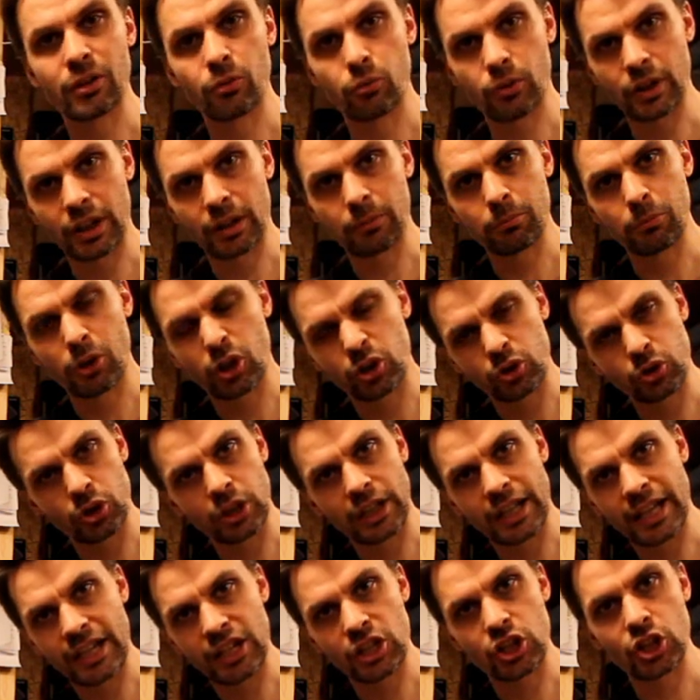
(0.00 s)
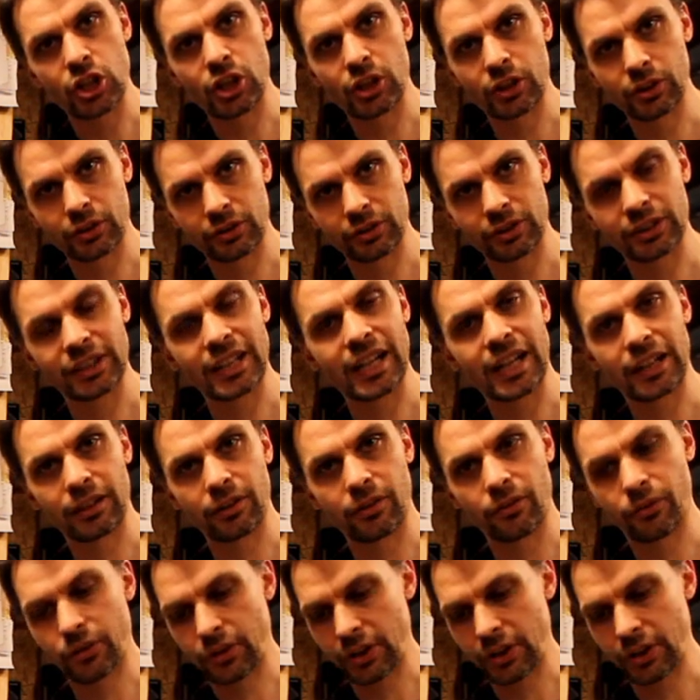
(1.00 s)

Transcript: ring modulation kind of